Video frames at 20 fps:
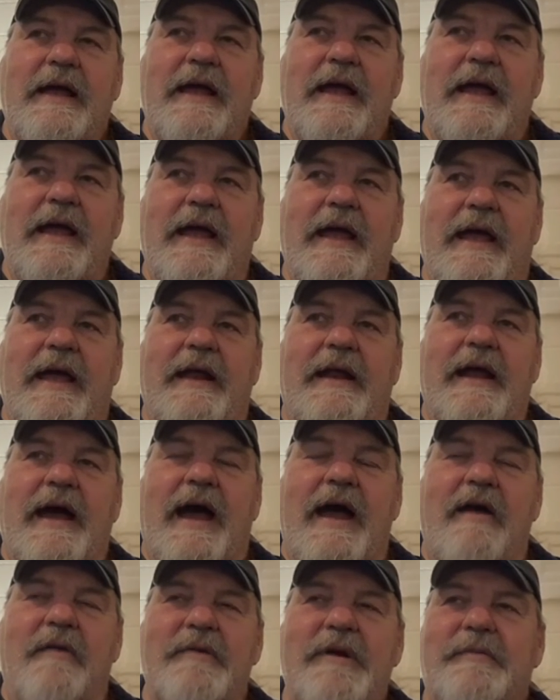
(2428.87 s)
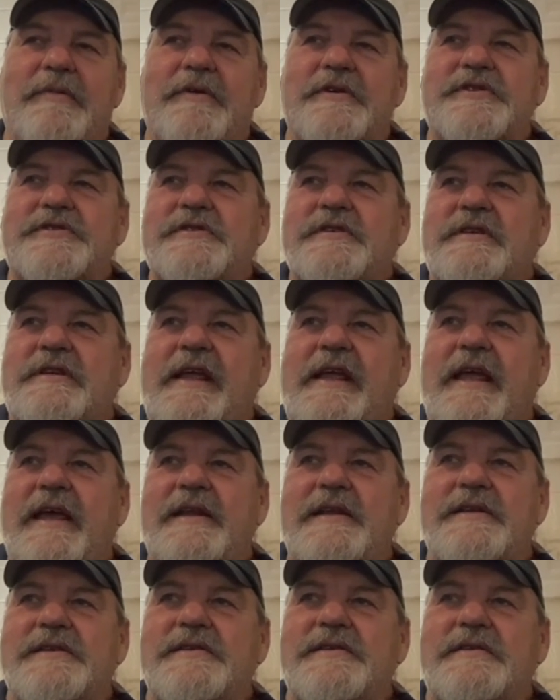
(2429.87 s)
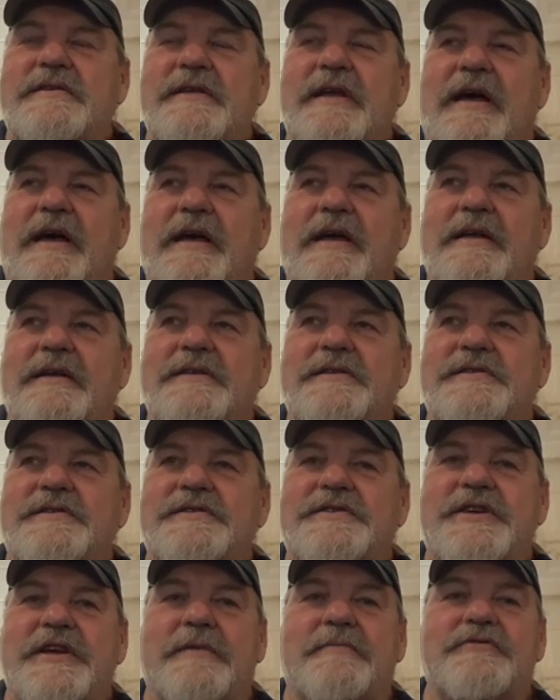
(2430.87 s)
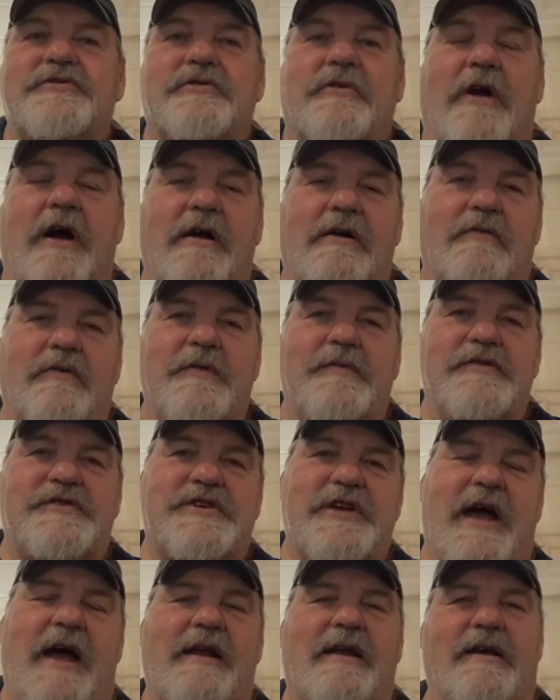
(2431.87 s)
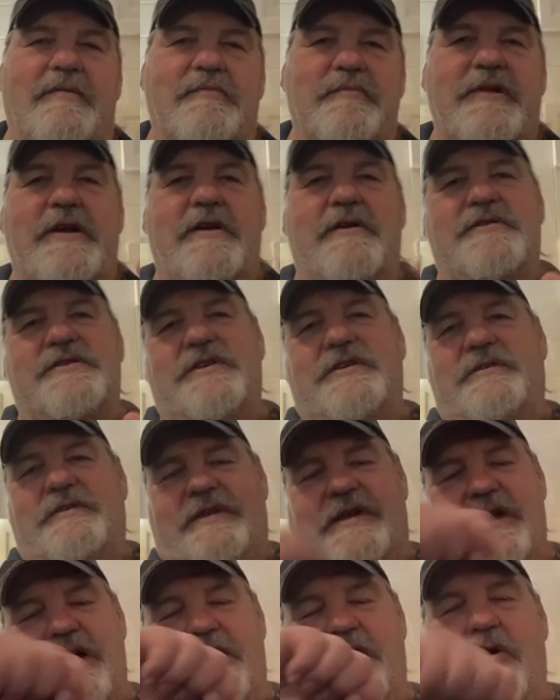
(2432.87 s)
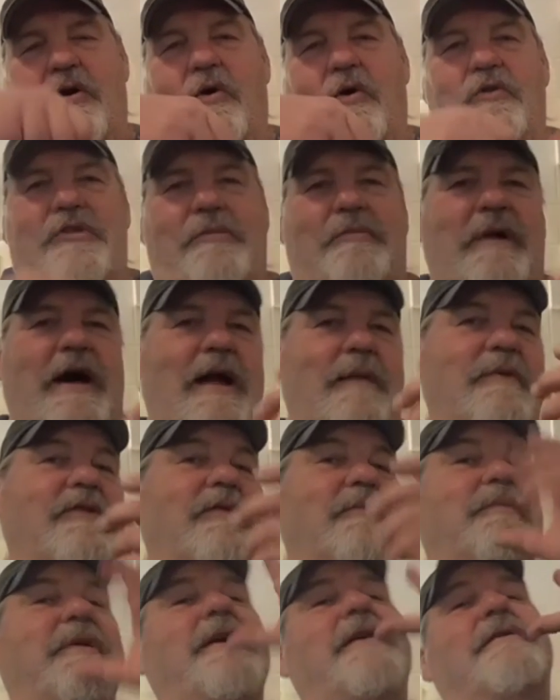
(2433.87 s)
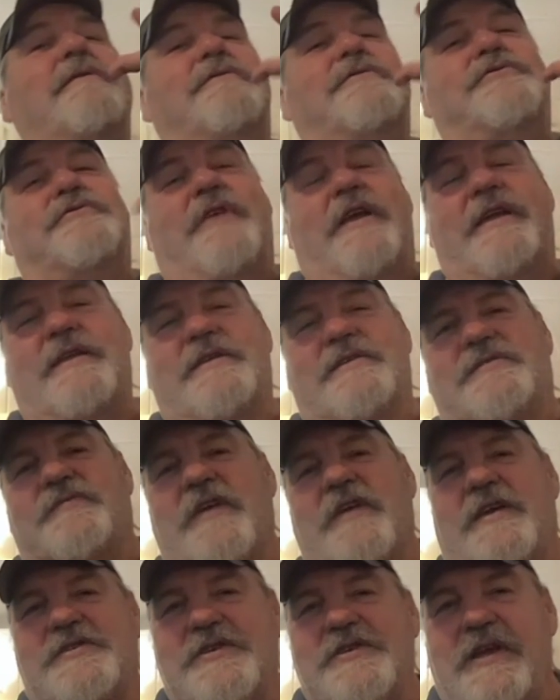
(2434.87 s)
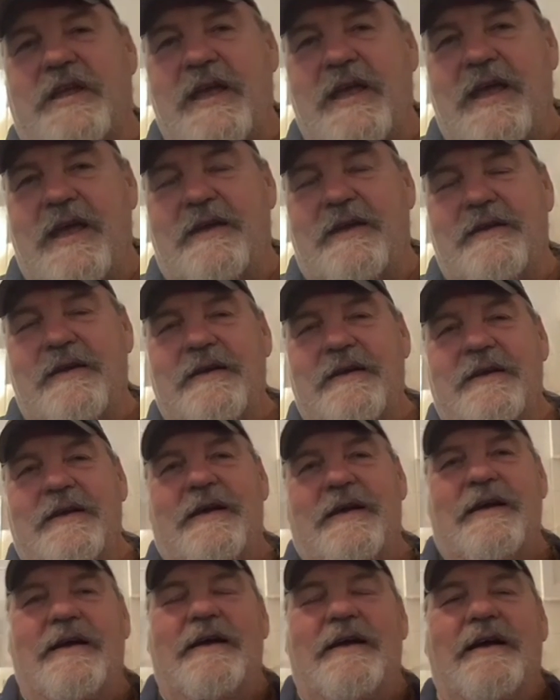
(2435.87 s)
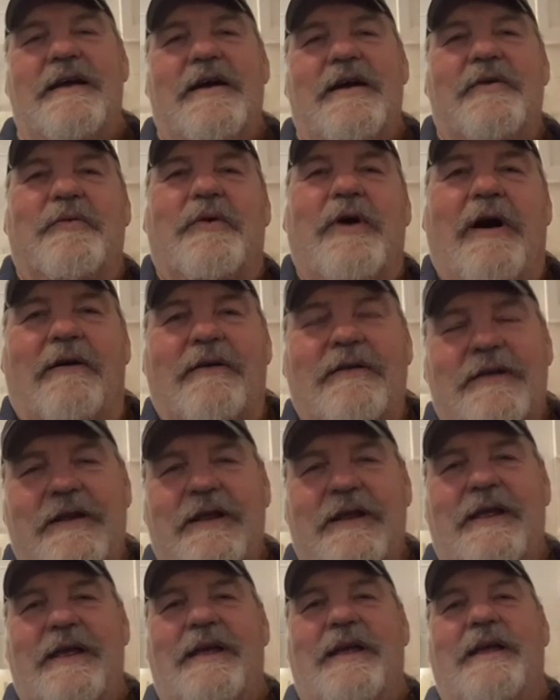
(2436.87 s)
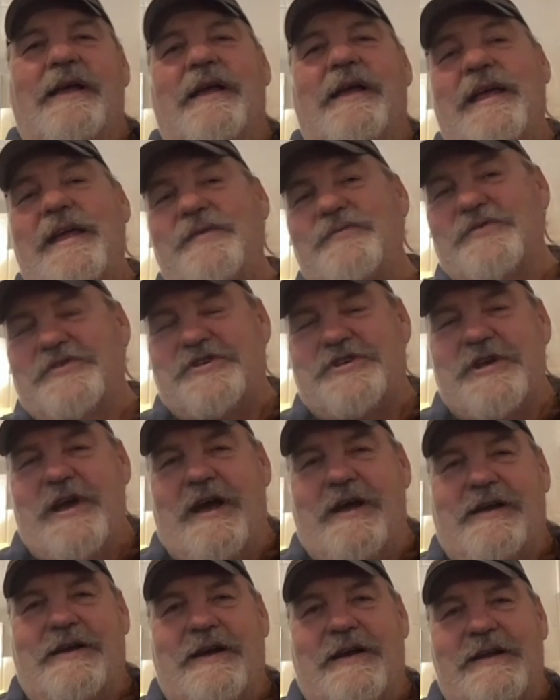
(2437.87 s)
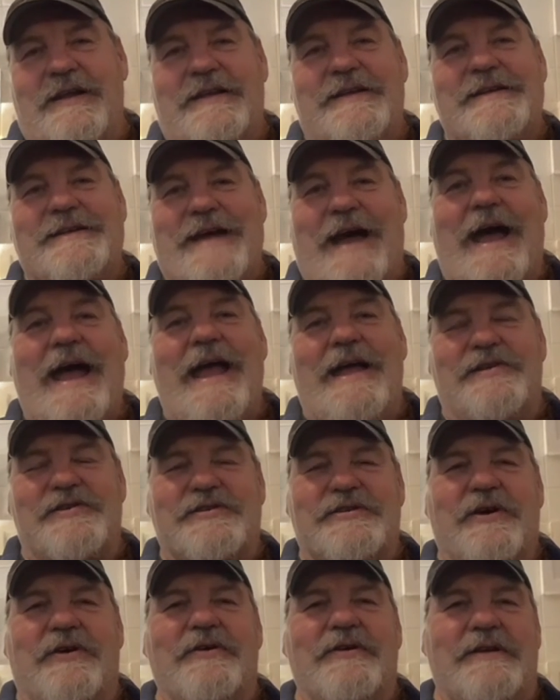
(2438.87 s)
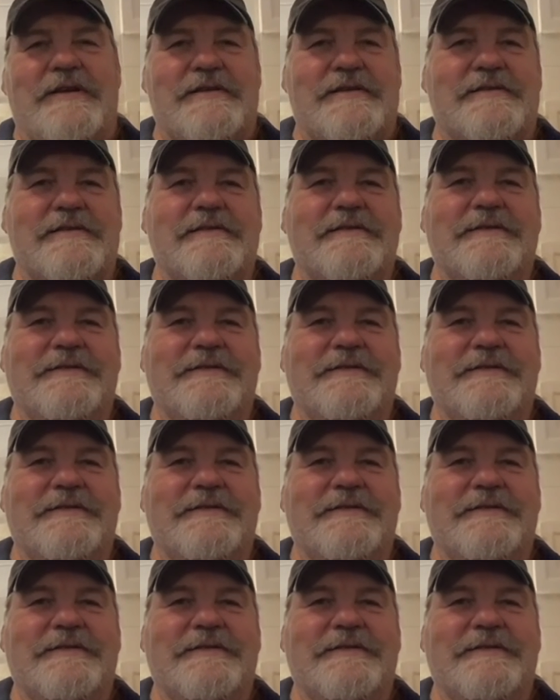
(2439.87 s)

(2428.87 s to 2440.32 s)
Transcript: And I remember us getting uh, Jim drunk. We would shotgun beers, cut a hole in the bottom of the beer, drink it as fast as you can. Well, he was shotgunning diet sodas.